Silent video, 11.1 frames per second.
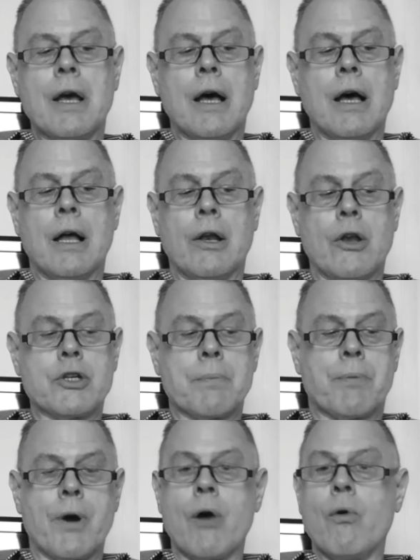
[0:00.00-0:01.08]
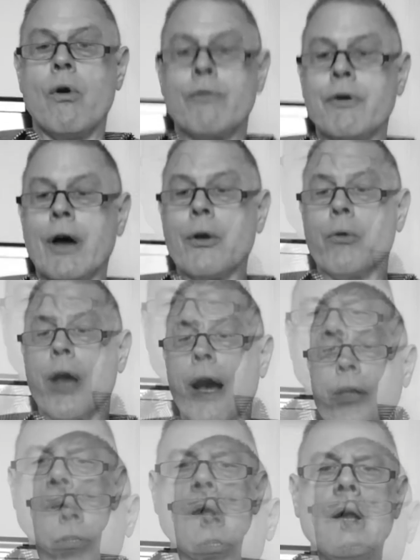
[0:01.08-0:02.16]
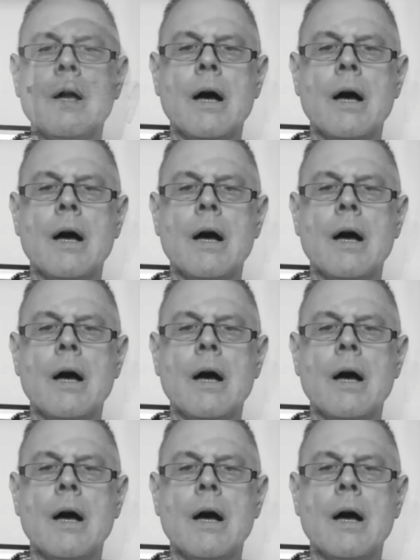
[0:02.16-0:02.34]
Logic Pro or Final Cut.